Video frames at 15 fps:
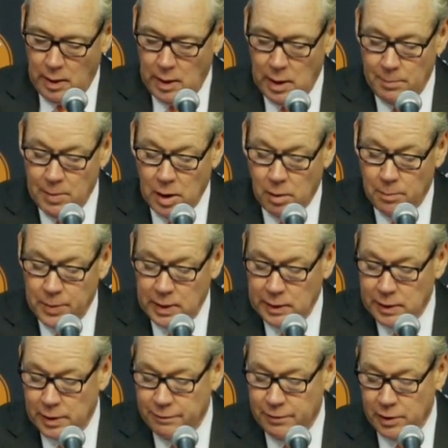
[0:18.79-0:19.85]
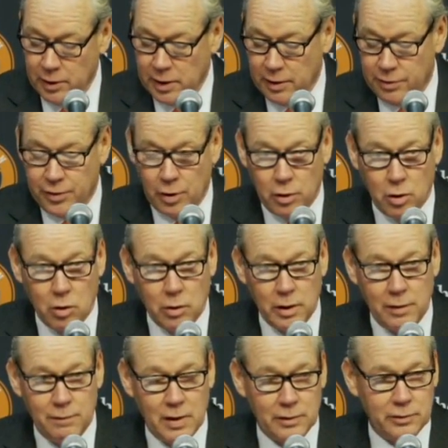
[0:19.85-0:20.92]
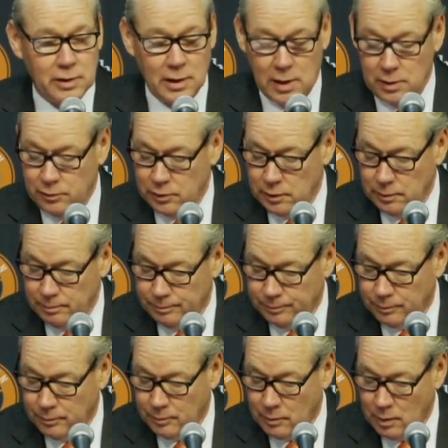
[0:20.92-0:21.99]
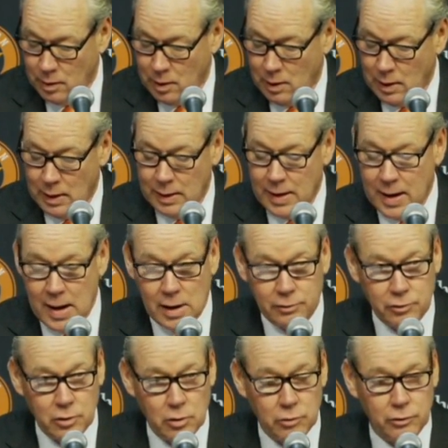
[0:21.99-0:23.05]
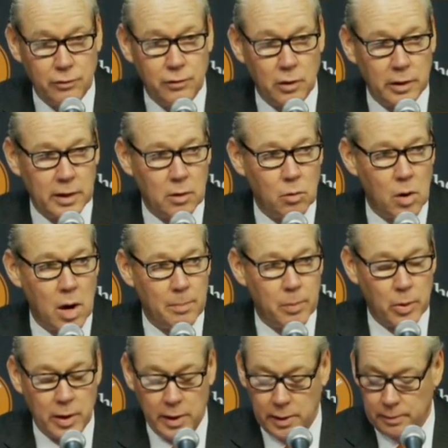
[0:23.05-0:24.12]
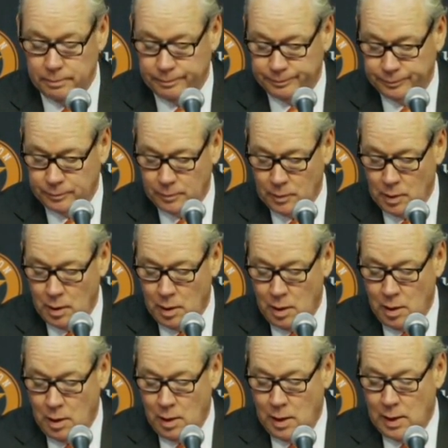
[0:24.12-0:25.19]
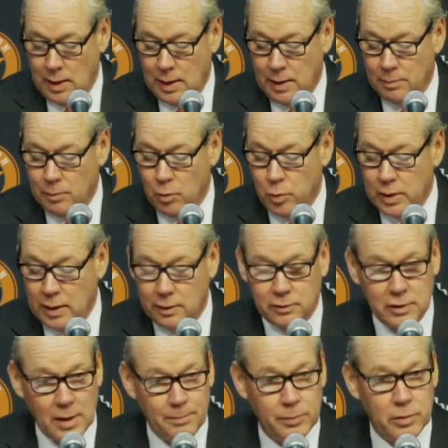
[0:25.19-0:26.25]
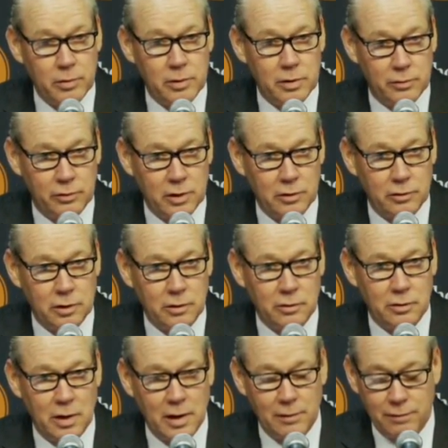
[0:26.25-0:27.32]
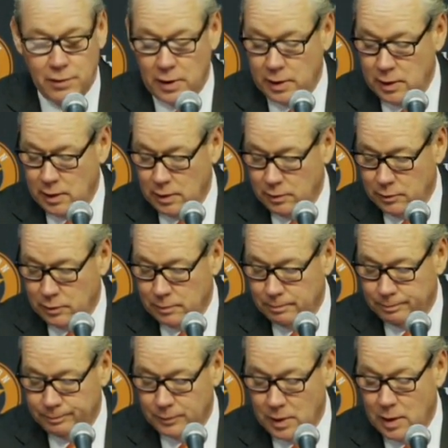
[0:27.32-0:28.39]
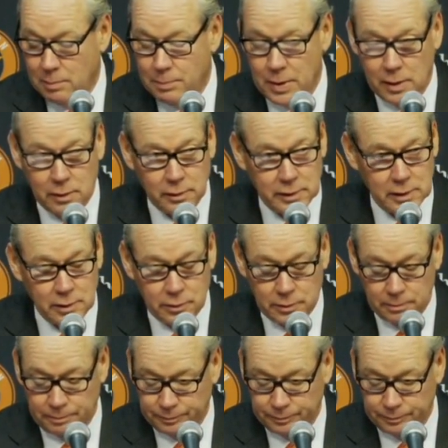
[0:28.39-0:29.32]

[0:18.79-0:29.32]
MLB did a very thorough investigation and the Astros fully cooperated. Um, we accept their decisions and findings and penalties.